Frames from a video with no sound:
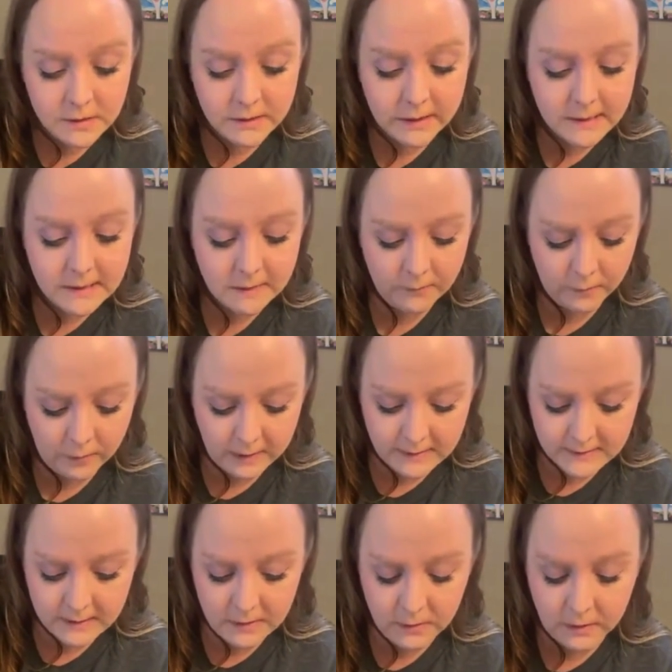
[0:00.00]
So there's lots of
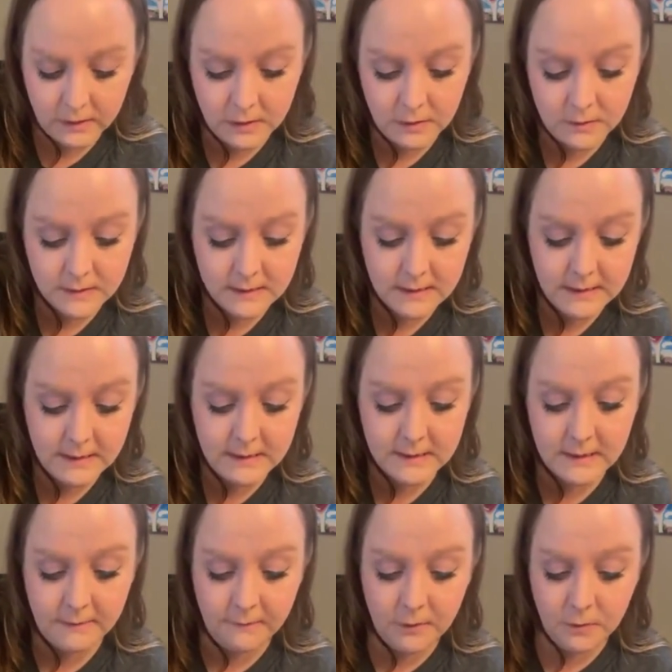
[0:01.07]
ways that you could use
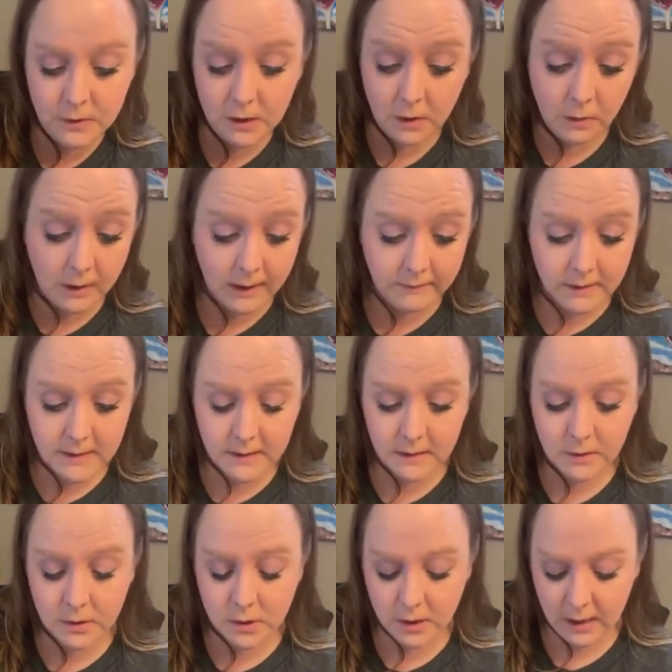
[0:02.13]
these if you don't have a
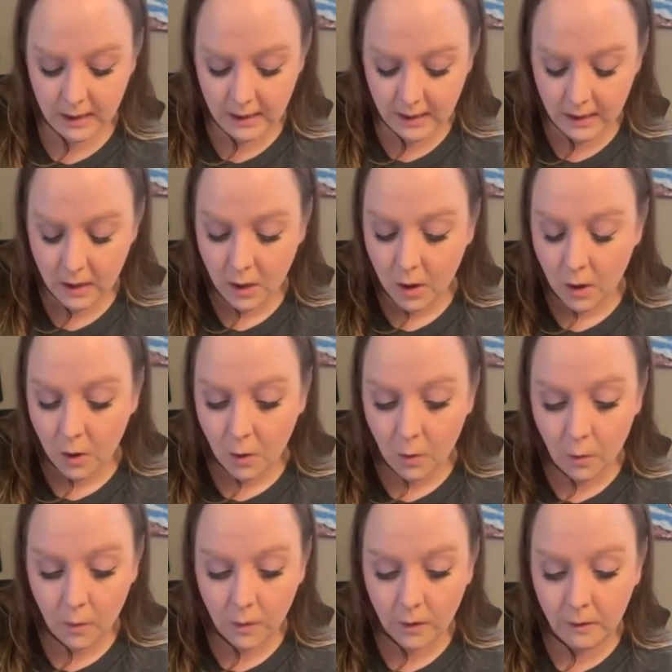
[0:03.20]
tiered tray,
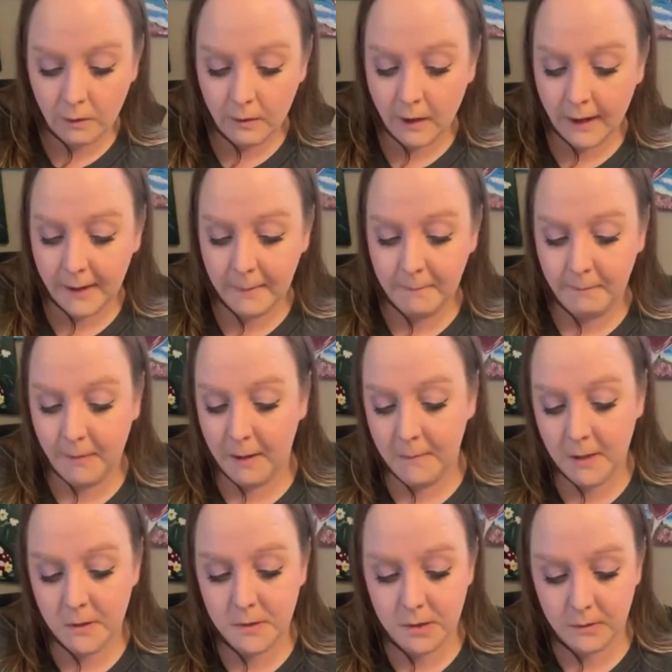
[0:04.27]
or
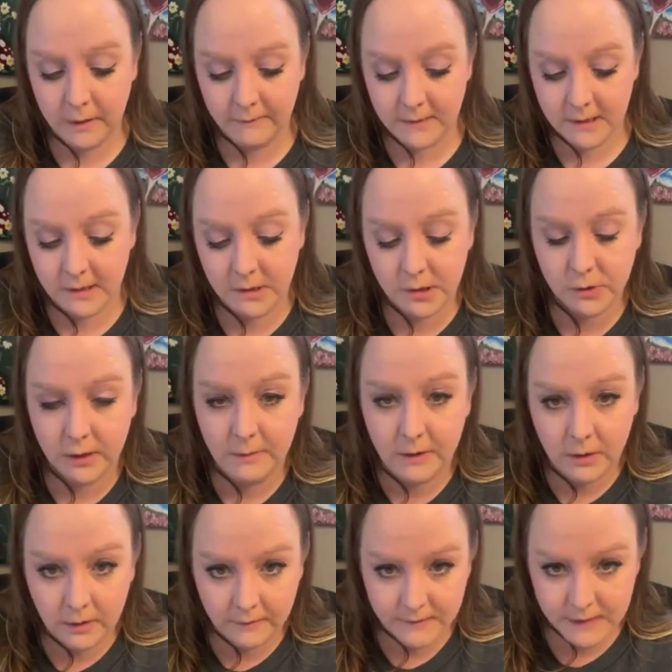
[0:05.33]
maybe you do have a tiered
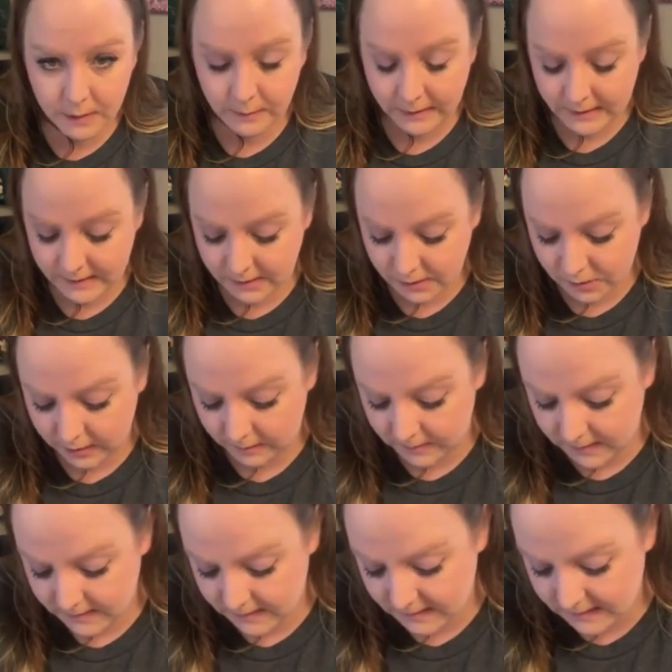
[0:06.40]
tray, but you have so many tiered
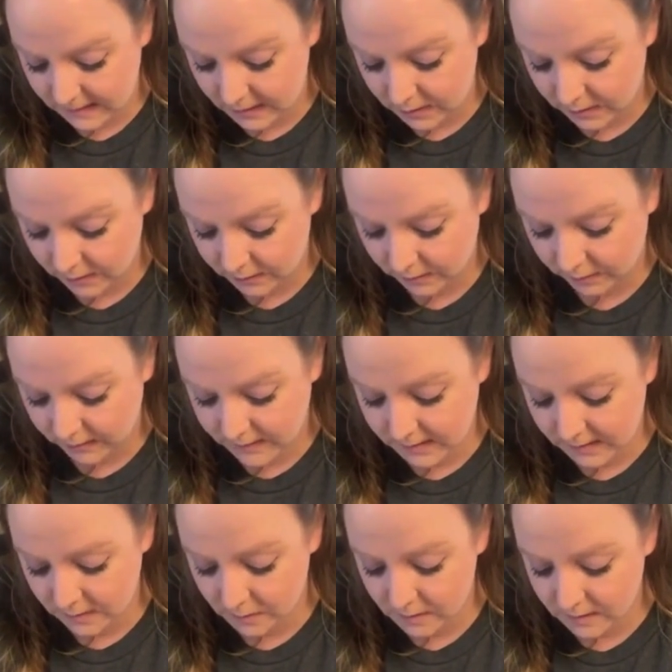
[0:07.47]
tray pieces that you don't know
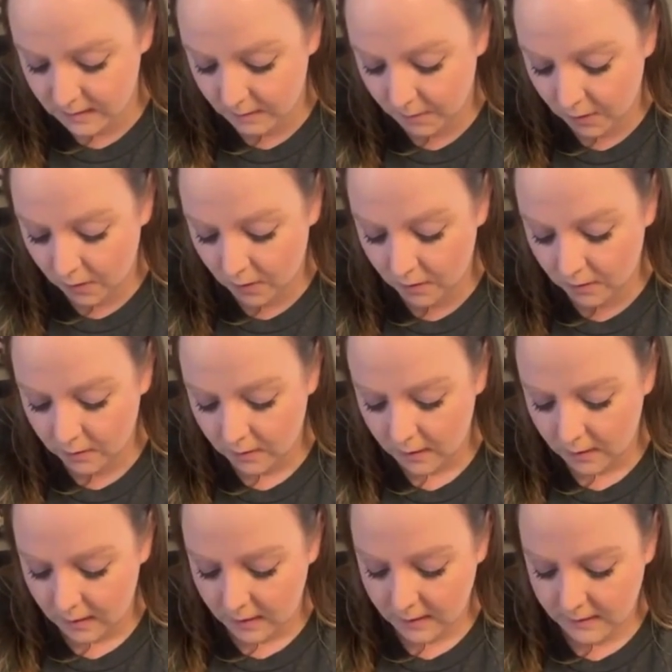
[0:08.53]
what to do with them all.
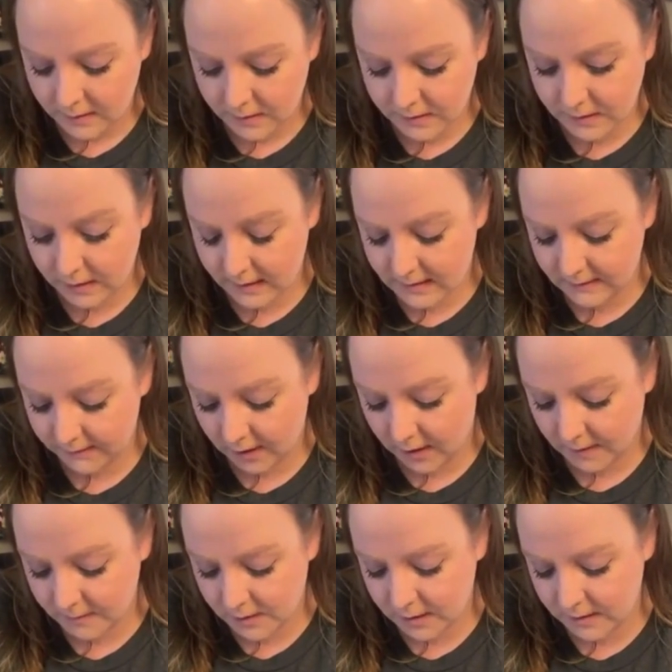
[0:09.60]
There's lots of
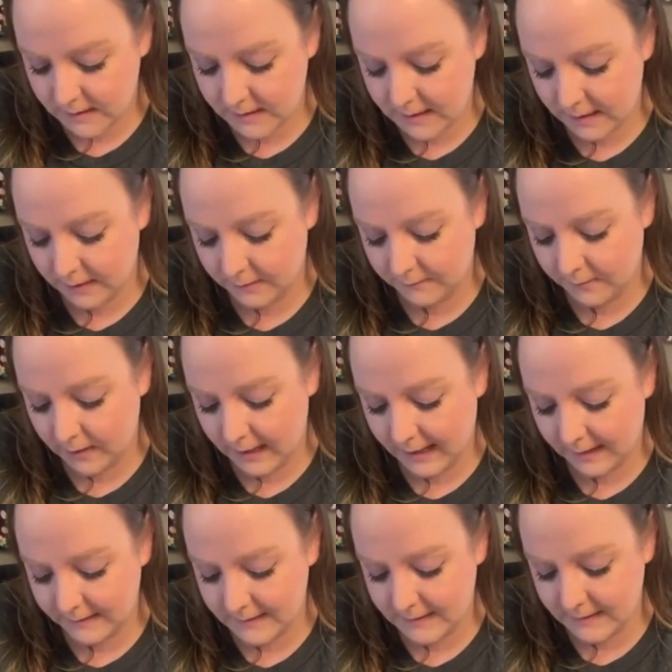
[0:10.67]
options there for
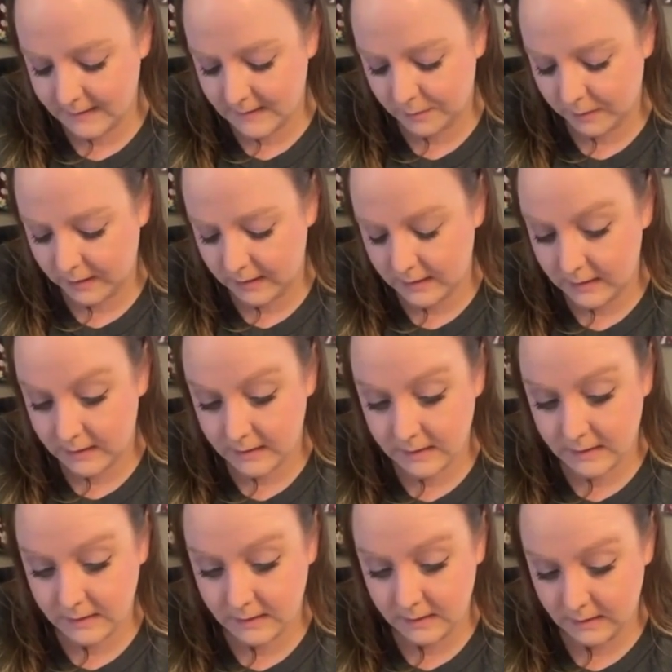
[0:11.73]
how to display
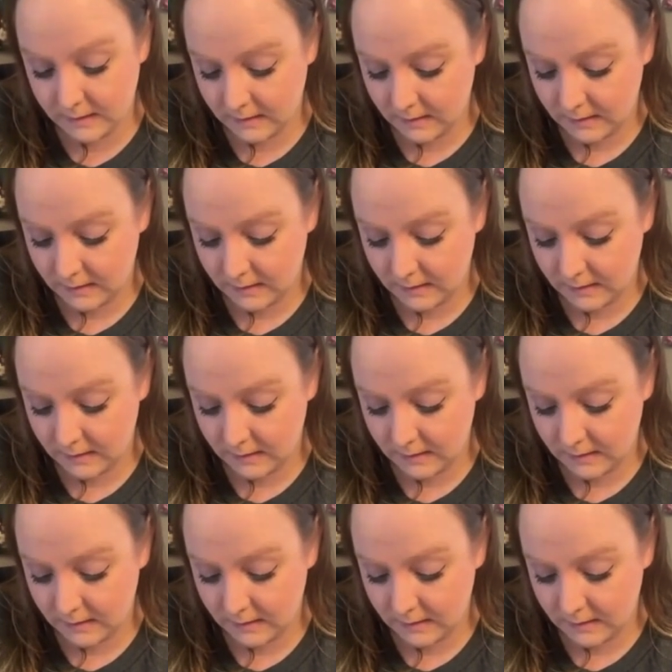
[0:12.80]
these.